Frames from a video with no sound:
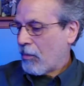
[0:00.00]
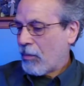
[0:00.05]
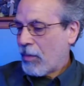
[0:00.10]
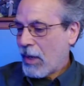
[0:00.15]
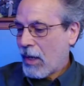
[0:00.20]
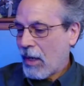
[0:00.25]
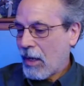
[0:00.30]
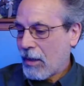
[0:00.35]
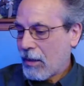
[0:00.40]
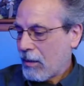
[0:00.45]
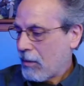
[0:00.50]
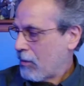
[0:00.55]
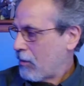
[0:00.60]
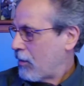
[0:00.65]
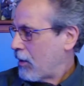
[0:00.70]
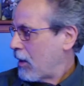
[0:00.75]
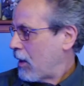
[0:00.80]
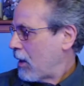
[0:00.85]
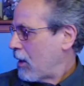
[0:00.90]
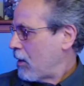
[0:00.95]
But
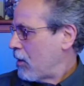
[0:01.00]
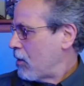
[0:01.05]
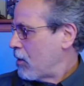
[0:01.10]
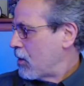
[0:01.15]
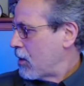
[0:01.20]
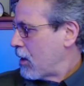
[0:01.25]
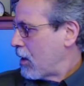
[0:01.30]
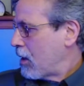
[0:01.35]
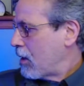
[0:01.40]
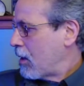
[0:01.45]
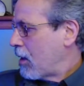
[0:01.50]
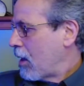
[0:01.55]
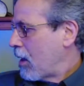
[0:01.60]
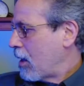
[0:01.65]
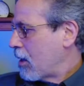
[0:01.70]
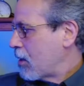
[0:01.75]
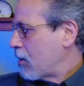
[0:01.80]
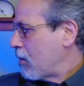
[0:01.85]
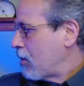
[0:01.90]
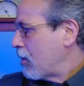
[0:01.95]
when I use the
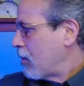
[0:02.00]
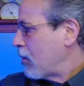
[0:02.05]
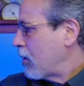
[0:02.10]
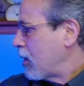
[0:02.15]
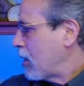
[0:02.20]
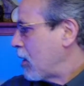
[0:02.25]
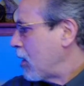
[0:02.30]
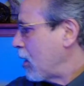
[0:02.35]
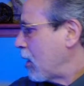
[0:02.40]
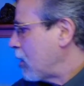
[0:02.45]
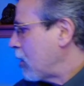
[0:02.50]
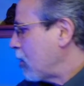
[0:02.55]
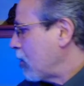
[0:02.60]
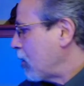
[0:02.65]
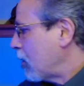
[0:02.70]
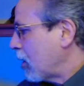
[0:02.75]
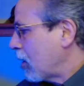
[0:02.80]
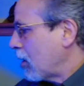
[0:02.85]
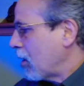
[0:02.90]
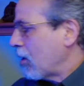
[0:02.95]
attachment, what did I do
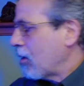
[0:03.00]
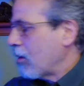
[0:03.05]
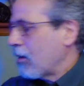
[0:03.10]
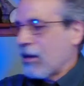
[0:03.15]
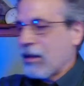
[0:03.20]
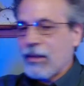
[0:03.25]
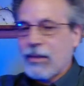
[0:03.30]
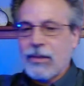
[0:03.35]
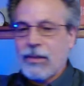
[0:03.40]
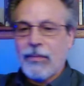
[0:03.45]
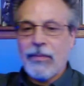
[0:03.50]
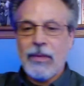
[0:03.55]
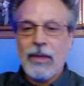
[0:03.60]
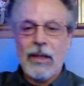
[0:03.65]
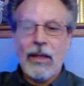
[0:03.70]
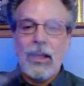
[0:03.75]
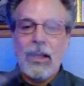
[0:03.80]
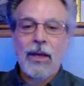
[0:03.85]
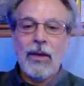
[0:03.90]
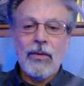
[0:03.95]
with it? Here it is.
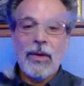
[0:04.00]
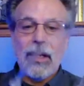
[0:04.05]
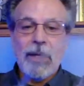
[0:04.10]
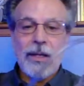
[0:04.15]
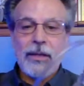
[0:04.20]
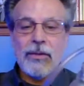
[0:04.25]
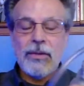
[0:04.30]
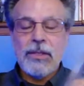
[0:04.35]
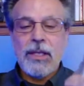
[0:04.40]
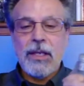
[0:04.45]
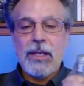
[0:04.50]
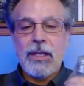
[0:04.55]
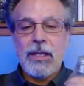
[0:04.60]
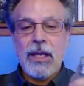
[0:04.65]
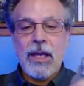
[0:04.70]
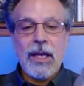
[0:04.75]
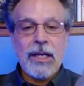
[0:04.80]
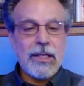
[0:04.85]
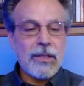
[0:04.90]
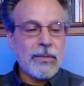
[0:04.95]
When I use the
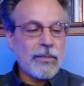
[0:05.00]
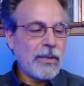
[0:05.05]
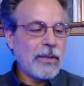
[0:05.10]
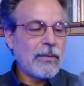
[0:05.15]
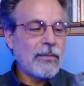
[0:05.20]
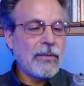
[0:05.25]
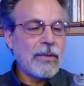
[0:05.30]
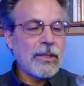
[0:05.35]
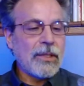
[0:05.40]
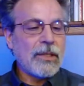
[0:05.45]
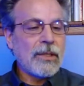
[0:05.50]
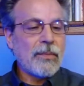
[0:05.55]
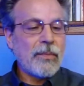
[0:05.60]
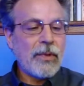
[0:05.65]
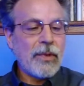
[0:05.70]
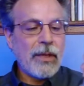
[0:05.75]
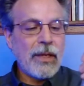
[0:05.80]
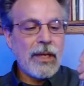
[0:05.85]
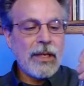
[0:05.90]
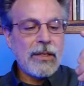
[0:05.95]
attachment, which is
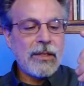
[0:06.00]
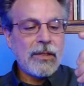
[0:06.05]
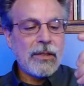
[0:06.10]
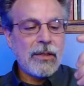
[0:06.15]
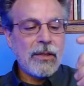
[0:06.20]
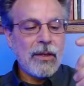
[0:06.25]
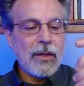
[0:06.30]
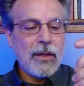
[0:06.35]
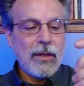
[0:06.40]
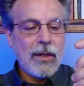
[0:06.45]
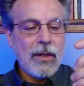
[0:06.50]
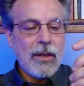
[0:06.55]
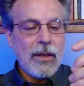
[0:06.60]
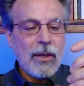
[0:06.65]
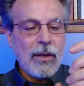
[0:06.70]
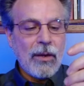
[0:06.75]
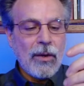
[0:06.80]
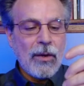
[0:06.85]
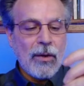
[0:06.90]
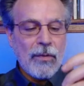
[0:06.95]
placed
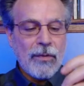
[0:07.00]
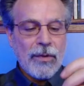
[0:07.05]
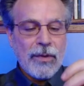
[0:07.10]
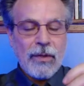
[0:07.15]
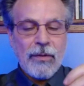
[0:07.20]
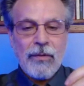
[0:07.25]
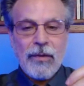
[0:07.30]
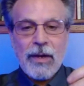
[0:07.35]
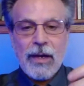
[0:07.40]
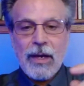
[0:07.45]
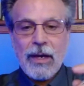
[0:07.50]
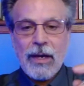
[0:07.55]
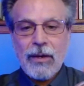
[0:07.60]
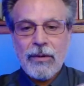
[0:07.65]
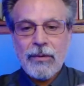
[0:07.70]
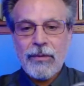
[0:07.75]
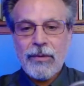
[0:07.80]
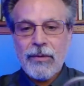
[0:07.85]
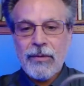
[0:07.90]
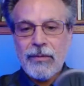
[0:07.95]
over the
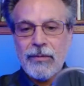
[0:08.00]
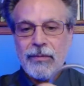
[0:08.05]
valve,